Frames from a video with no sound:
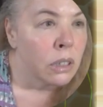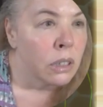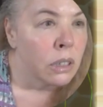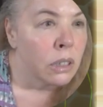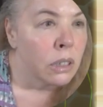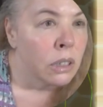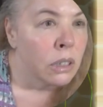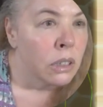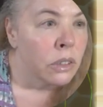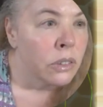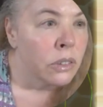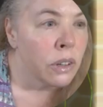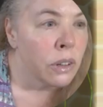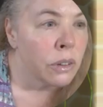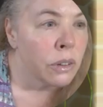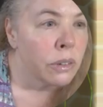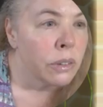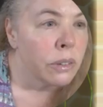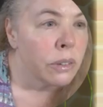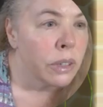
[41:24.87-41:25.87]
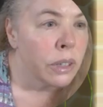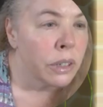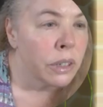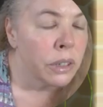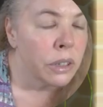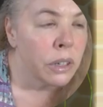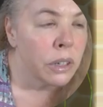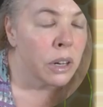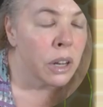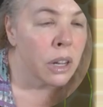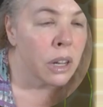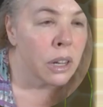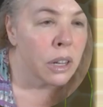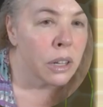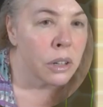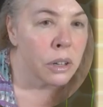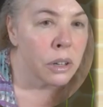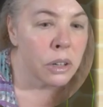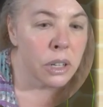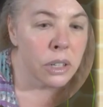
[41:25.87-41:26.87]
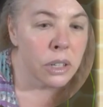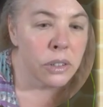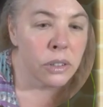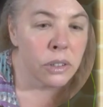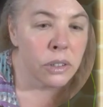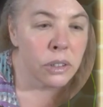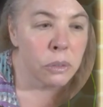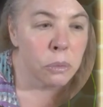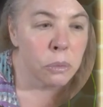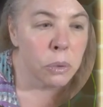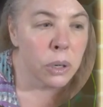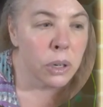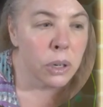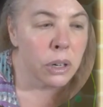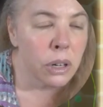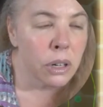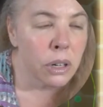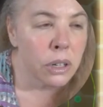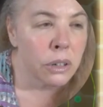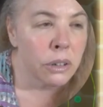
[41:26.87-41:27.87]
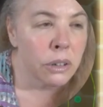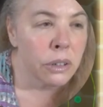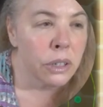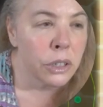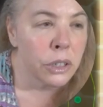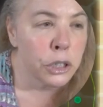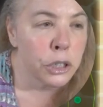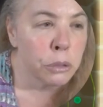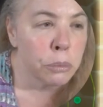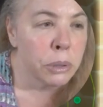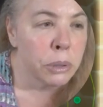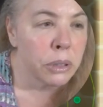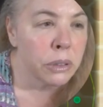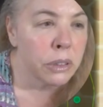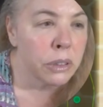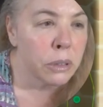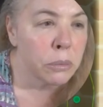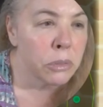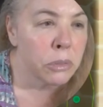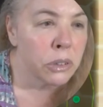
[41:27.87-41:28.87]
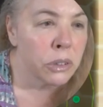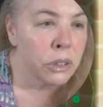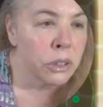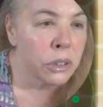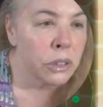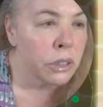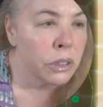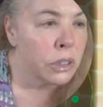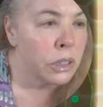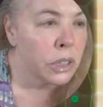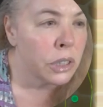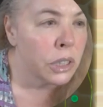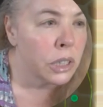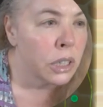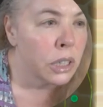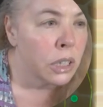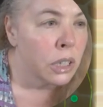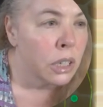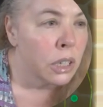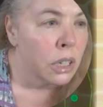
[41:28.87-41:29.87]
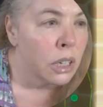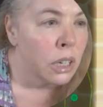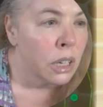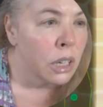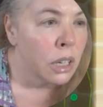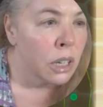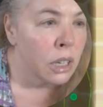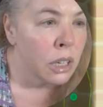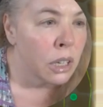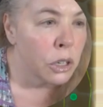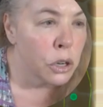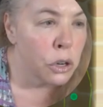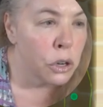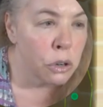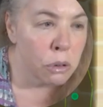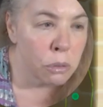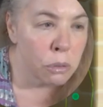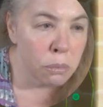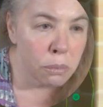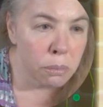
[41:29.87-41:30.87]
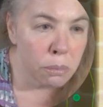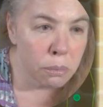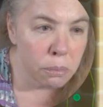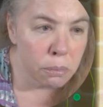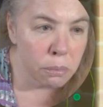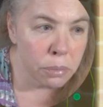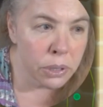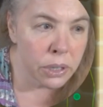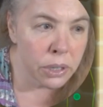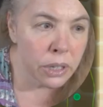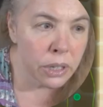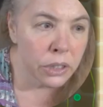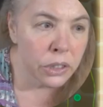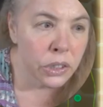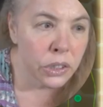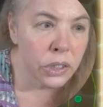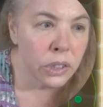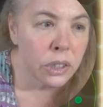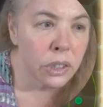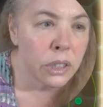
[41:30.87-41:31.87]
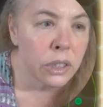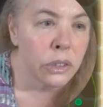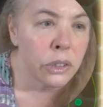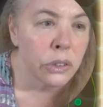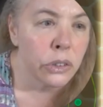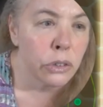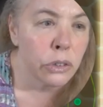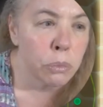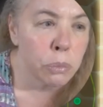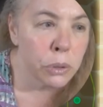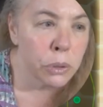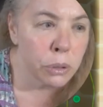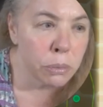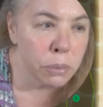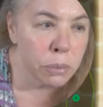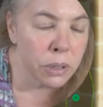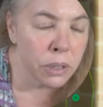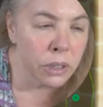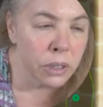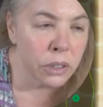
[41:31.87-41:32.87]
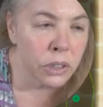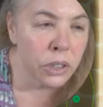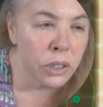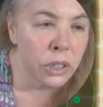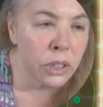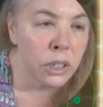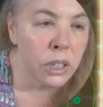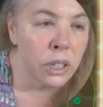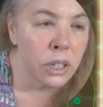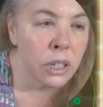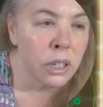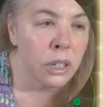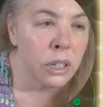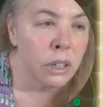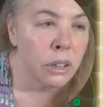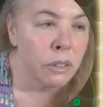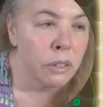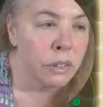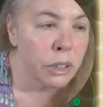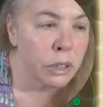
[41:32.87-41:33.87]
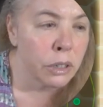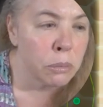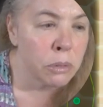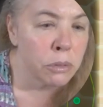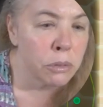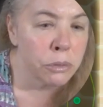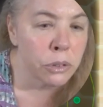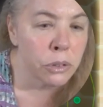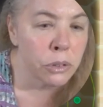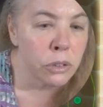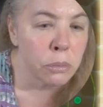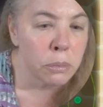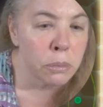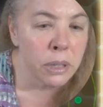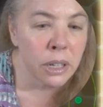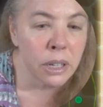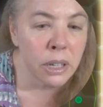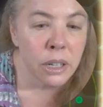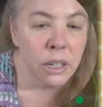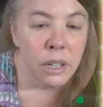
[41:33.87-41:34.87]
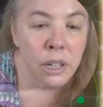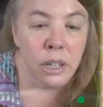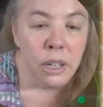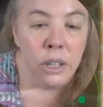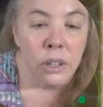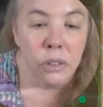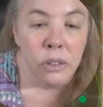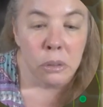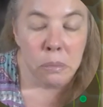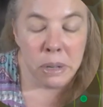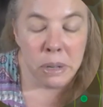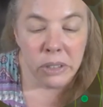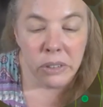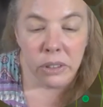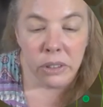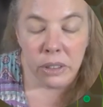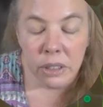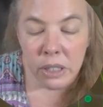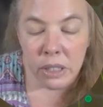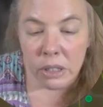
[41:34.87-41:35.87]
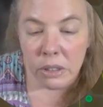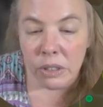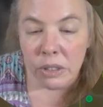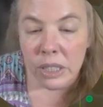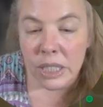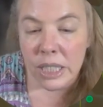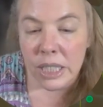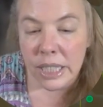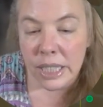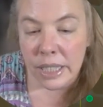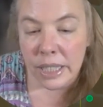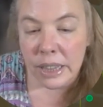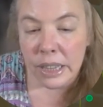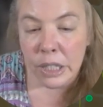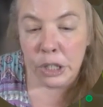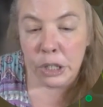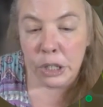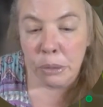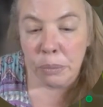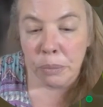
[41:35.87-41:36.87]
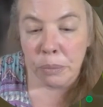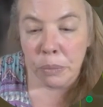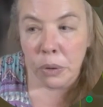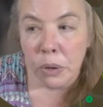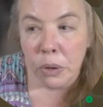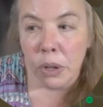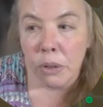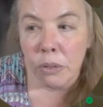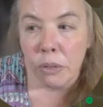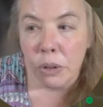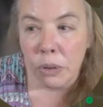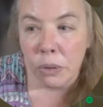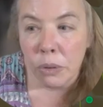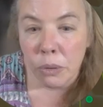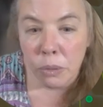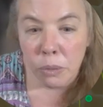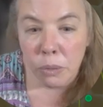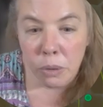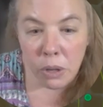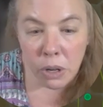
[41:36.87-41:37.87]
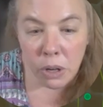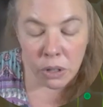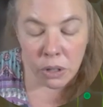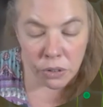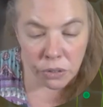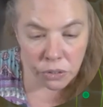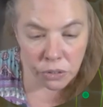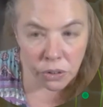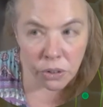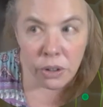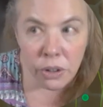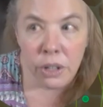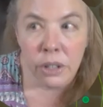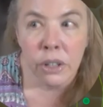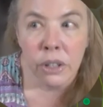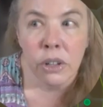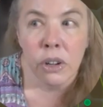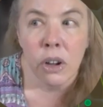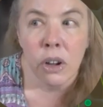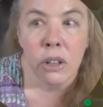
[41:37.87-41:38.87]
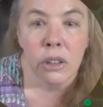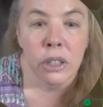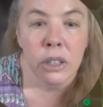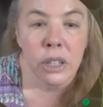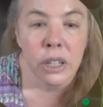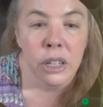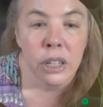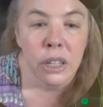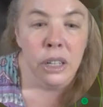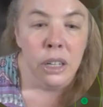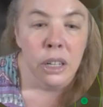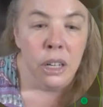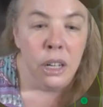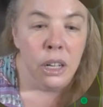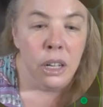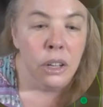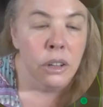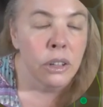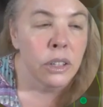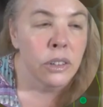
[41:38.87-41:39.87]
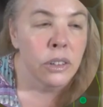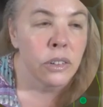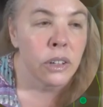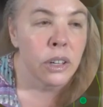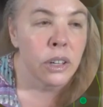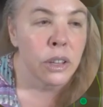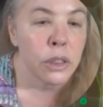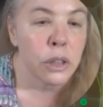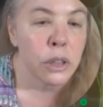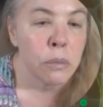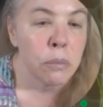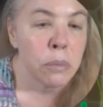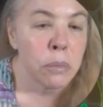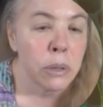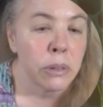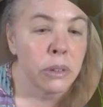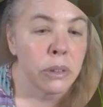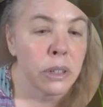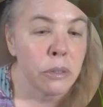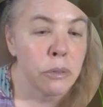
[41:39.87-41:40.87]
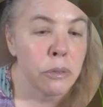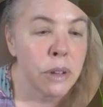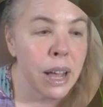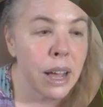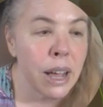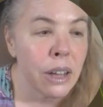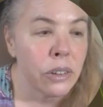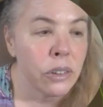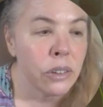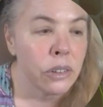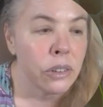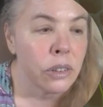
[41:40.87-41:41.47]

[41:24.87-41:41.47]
So, you need to work on your initial buildup to encourage comb production, increase brood production, and available food supply. So basically, you need to get them, if you are starting a colony, you need to get them building fast.